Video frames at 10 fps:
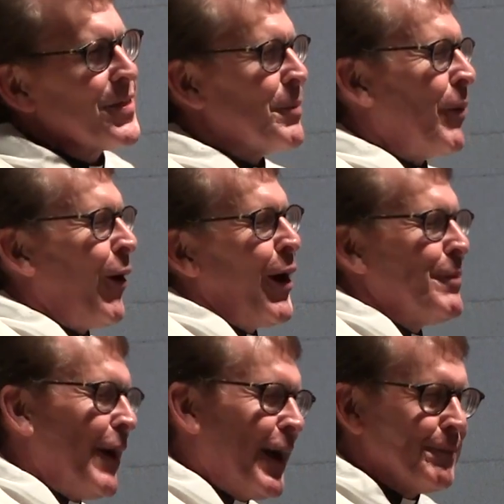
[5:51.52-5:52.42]
The
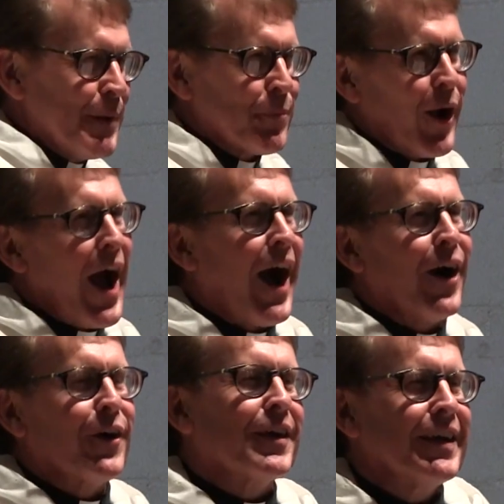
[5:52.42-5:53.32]
boy made me
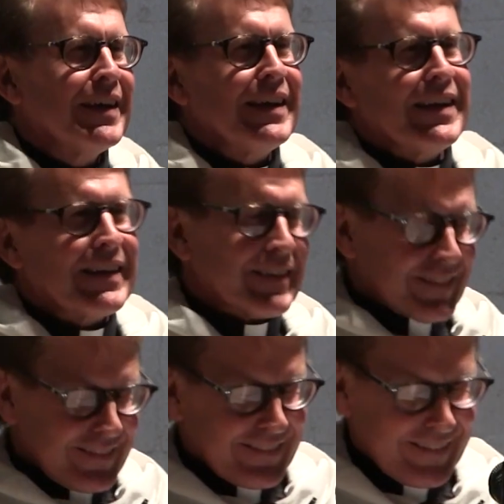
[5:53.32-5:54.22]
proud,
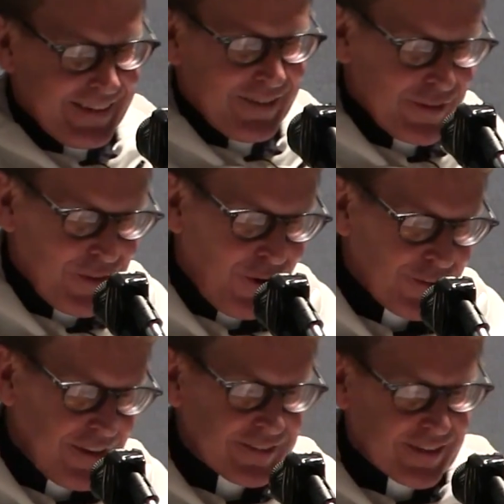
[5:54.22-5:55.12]
even though,
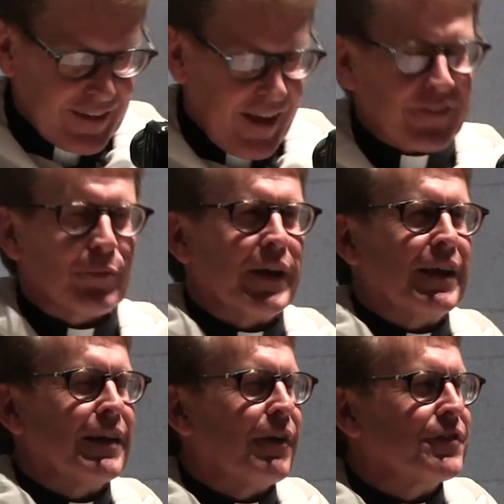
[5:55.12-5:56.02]
as I said last week,
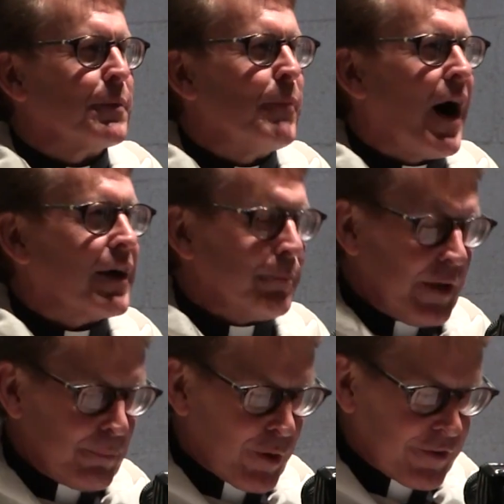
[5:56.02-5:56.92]
he loves to mock
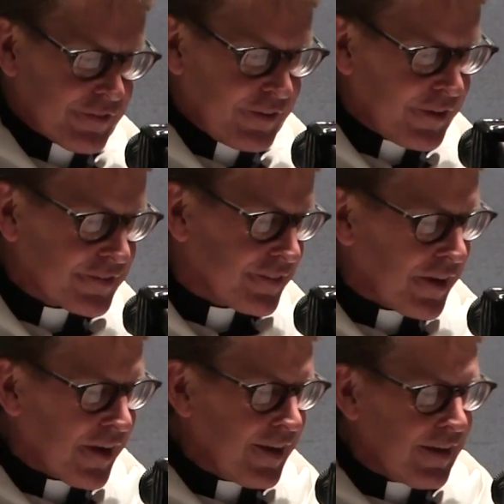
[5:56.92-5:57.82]
me
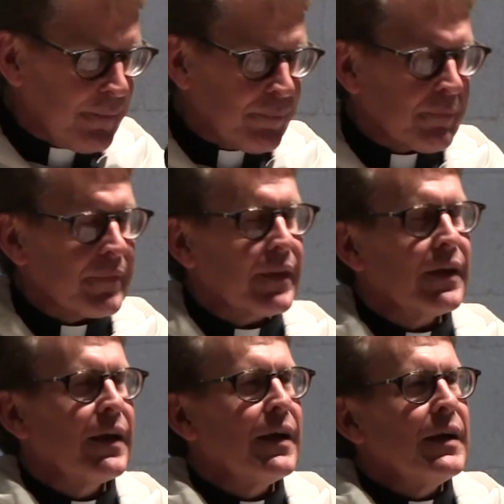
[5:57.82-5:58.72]
mercilessly.
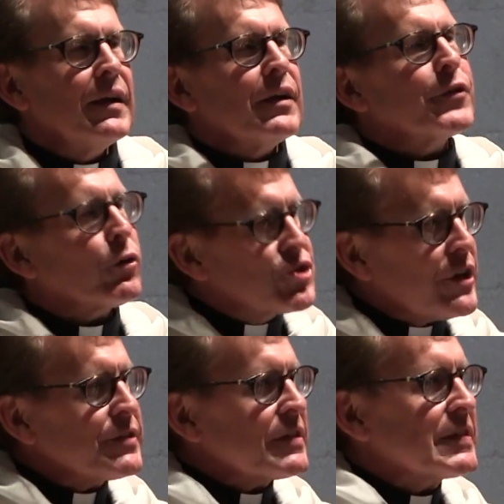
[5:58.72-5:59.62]
So
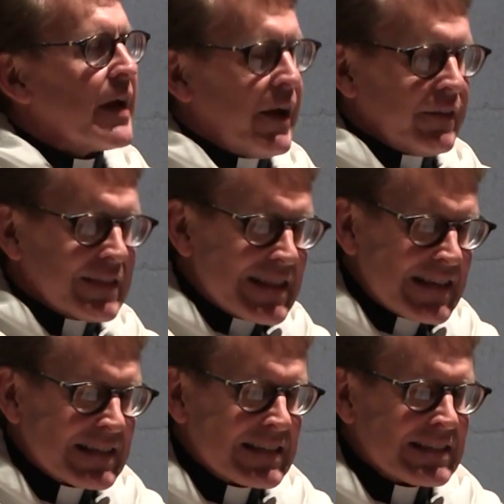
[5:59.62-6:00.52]
Jesus says,
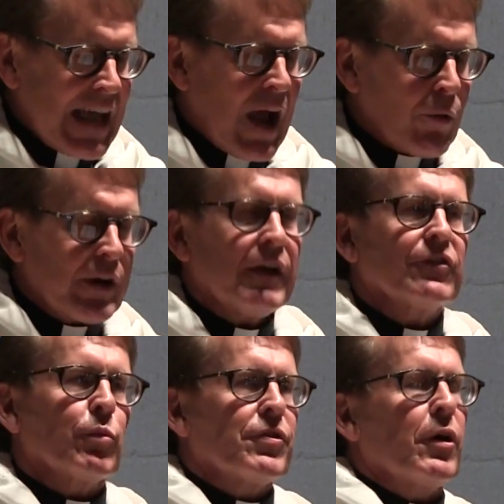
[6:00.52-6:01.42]
this is how it
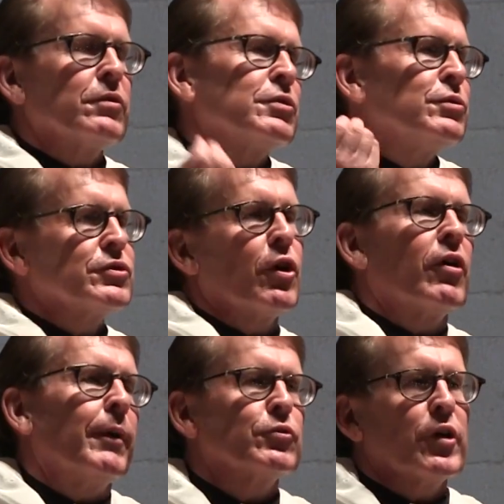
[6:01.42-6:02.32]
is with those who
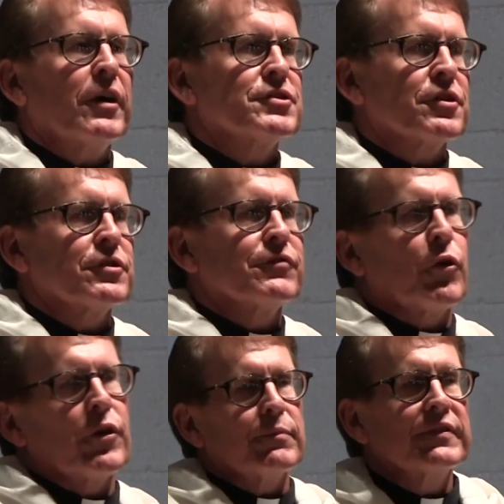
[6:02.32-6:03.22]
store up treasures
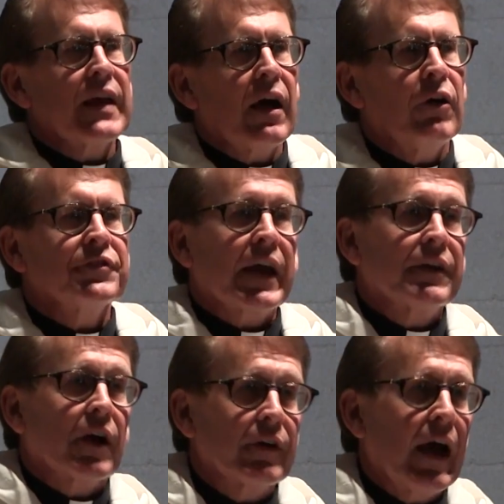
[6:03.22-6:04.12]
themselves
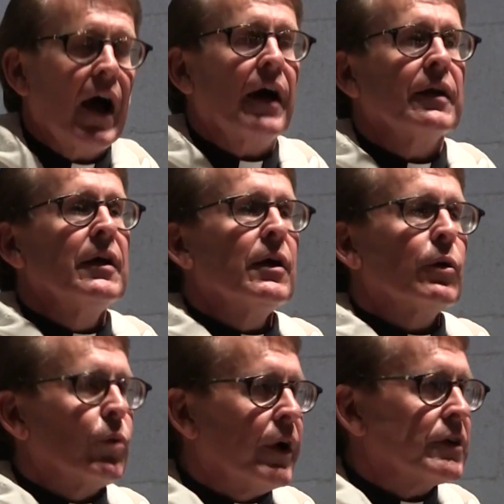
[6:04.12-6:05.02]
and are not
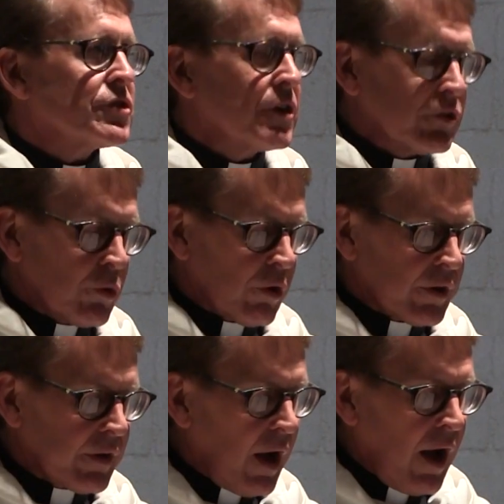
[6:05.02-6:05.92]
rich
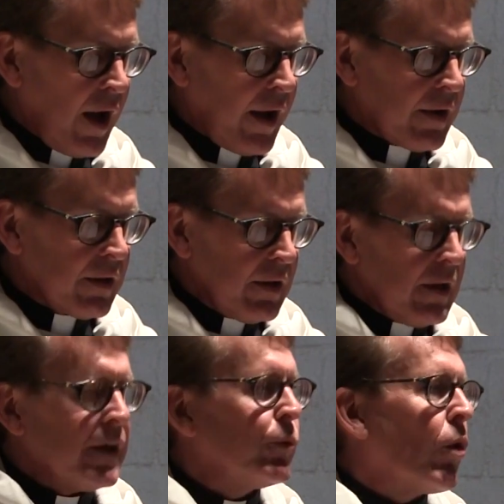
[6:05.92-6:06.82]
toward God.
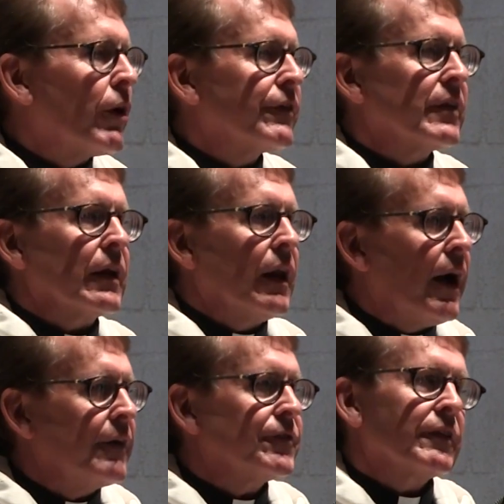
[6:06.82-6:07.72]
He warns that
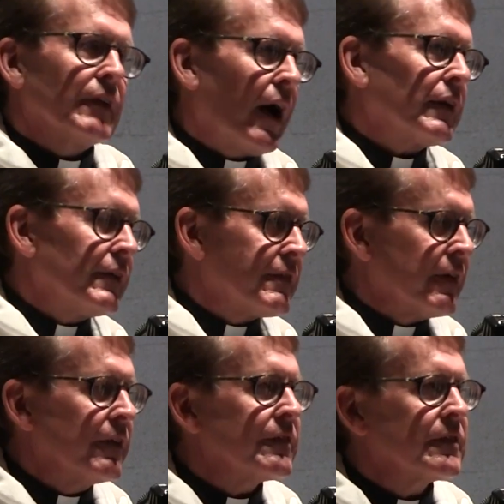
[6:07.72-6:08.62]
life does not
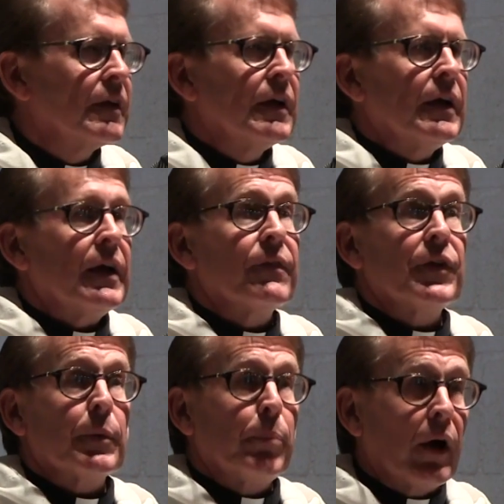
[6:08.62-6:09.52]
consist in
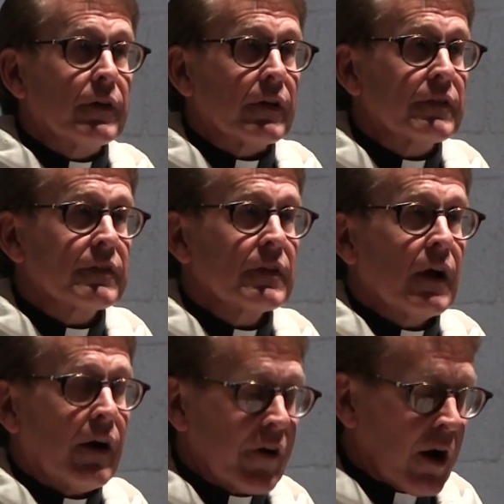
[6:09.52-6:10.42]
the abundance
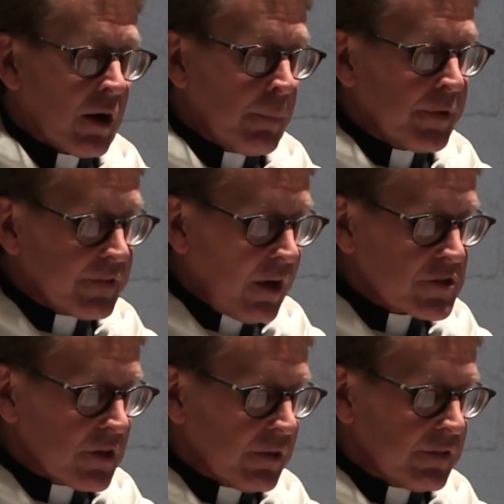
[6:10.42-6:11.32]
of our
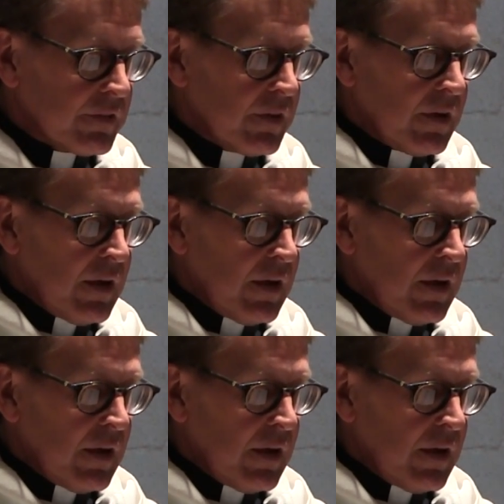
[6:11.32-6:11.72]
possessions.